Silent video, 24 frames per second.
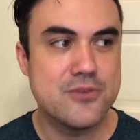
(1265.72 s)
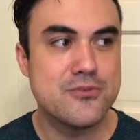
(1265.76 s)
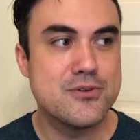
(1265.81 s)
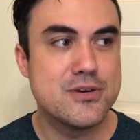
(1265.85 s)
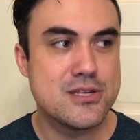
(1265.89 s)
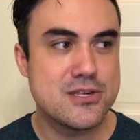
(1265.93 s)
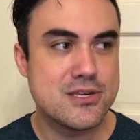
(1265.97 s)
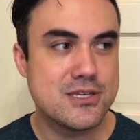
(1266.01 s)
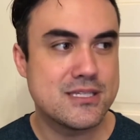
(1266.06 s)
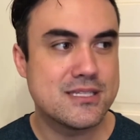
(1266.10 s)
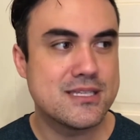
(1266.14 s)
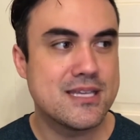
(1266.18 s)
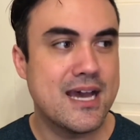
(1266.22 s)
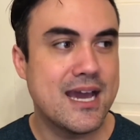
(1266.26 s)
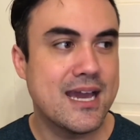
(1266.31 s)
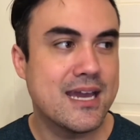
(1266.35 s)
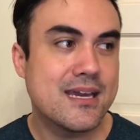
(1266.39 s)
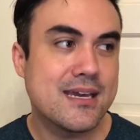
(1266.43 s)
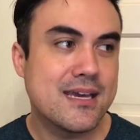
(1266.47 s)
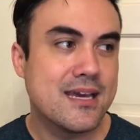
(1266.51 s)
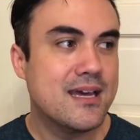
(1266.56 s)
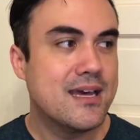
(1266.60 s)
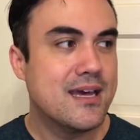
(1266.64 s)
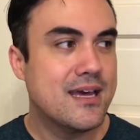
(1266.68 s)
It was just
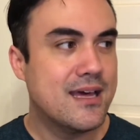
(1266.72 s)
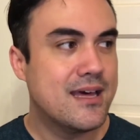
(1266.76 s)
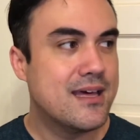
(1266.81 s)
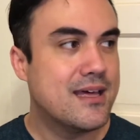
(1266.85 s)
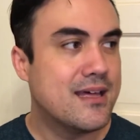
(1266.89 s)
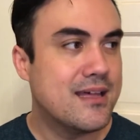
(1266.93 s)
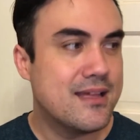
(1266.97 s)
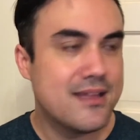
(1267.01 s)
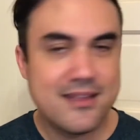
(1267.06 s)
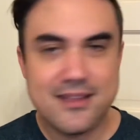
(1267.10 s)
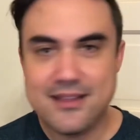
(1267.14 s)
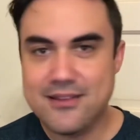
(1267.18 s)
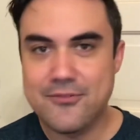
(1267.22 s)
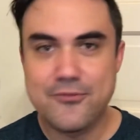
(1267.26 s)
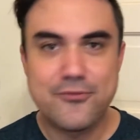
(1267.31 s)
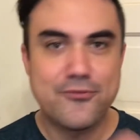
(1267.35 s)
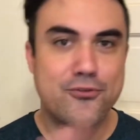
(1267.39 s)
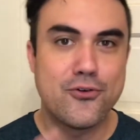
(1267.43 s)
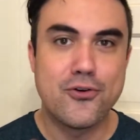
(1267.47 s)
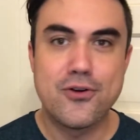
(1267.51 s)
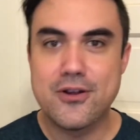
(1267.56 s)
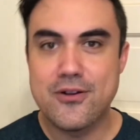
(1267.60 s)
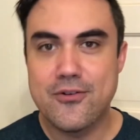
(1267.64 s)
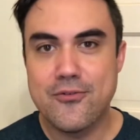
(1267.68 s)
like
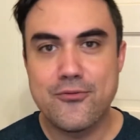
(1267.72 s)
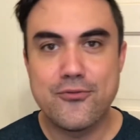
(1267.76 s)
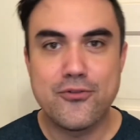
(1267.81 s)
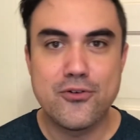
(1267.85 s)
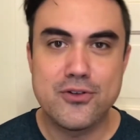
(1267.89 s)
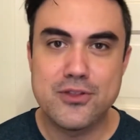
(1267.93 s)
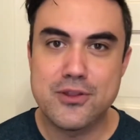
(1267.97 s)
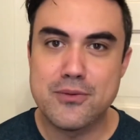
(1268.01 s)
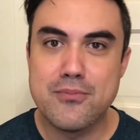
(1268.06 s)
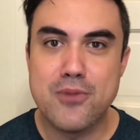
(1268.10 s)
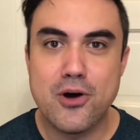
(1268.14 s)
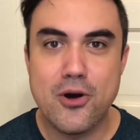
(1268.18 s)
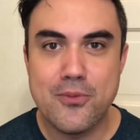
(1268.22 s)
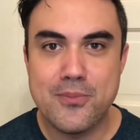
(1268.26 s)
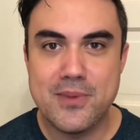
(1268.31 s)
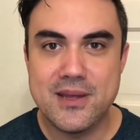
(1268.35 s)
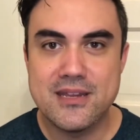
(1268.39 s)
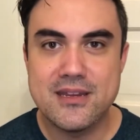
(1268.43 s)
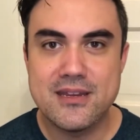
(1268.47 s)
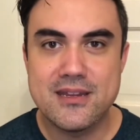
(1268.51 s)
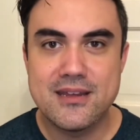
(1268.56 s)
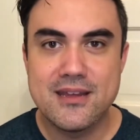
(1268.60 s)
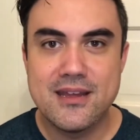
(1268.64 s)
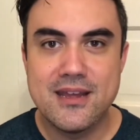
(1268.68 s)
for the
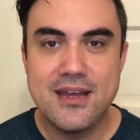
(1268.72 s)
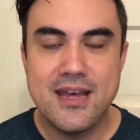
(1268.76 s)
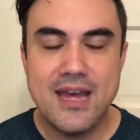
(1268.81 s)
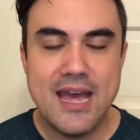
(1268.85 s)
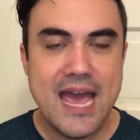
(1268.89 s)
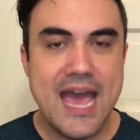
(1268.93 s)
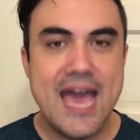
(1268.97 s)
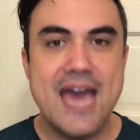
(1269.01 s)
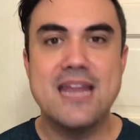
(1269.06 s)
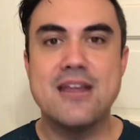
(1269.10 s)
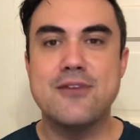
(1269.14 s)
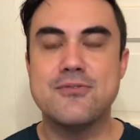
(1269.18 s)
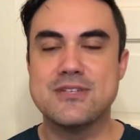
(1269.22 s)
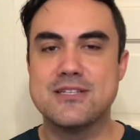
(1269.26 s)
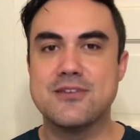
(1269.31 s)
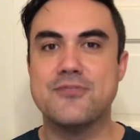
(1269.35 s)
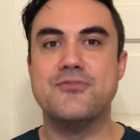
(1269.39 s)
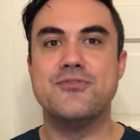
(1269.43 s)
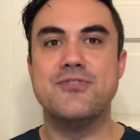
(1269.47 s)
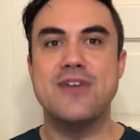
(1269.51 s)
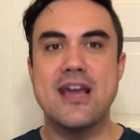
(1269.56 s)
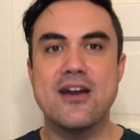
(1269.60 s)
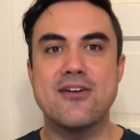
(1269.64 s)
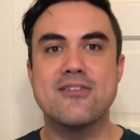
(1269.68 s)
moment. And it was a
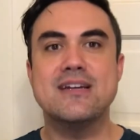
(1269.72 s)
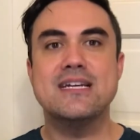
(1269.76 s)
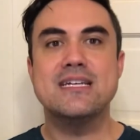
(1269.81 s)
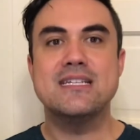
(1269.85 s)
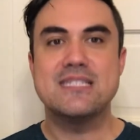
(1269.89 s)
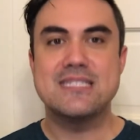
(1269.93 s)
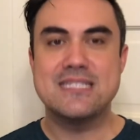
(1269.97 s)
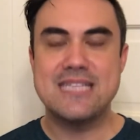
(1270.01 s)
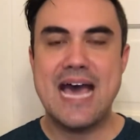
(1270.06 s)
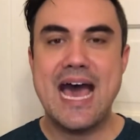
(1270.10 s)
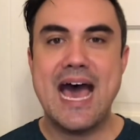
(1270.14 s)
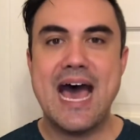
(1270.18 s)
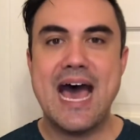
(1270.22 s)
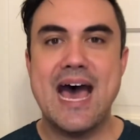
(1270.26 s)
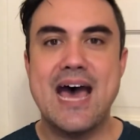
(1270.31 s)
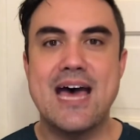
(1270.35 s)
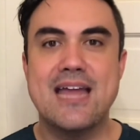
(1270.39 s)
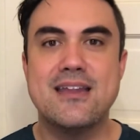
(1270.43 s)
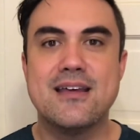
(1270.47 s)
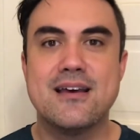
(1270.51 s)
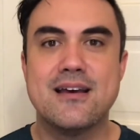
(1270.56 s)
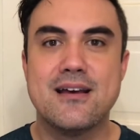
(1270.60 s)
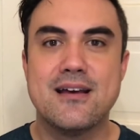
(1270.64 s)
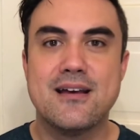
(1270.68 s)
very
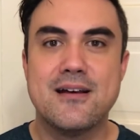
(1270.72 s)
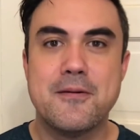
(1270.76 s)
sad,